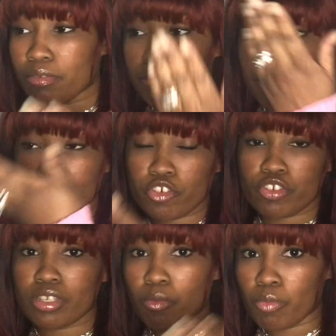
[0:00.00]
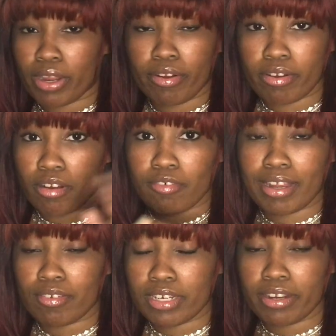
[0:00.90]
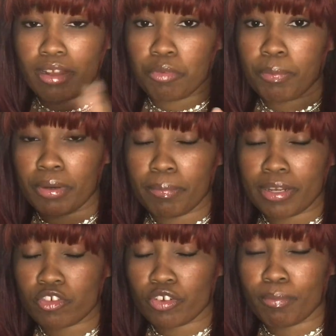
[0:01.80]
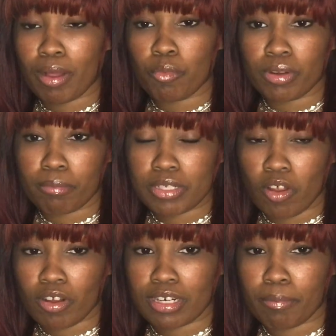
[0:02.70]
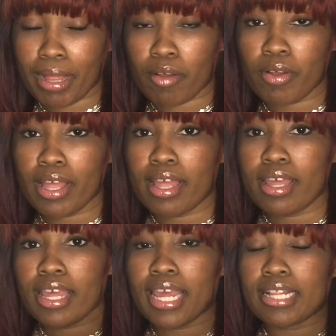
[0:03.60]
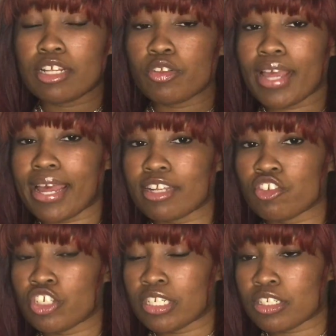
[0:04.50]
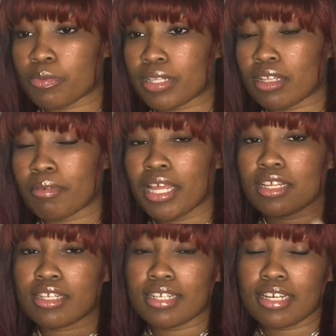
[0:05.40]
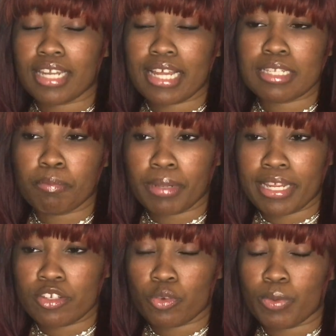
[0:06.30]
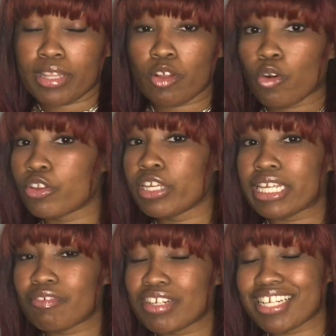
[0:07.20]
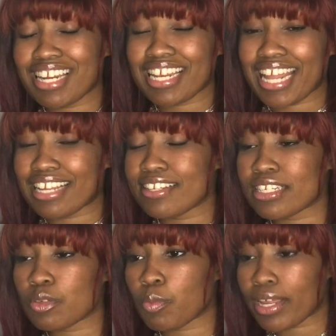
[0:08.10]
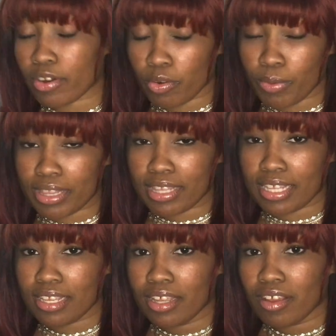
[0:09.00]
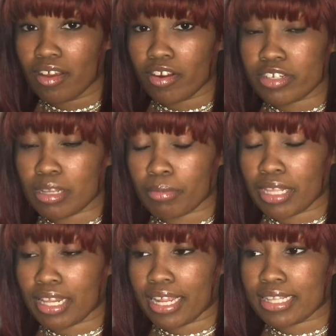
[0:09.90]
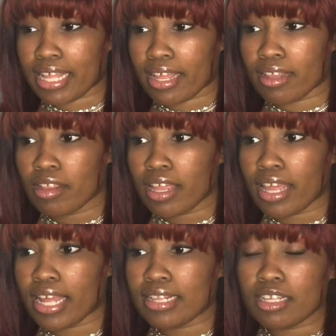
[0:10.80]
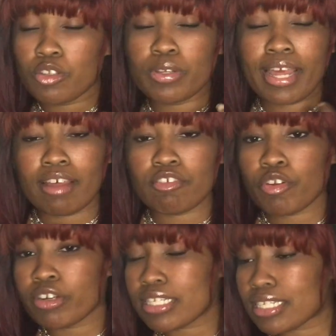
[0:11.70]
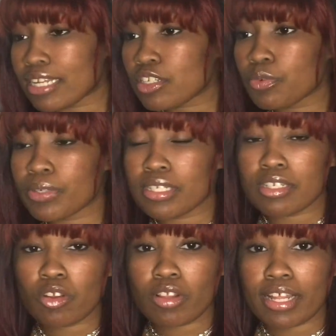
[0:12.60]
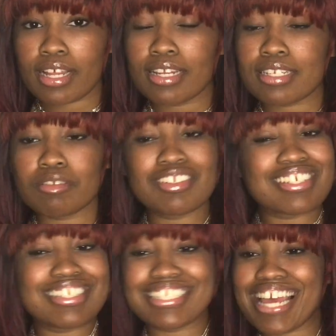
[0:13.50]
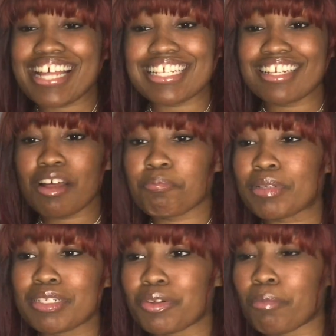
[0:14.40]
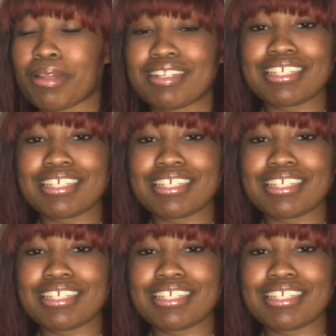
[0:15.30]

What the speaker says: Picture somewhere around here. I will put a picture about what I'm talking about. And then you had jeans with them. You did a nice blazer with it, or you even did a nice sweater with it, or something like that. And then you can have your accessories and all that kind of stuff. You just jazz it up a little bit.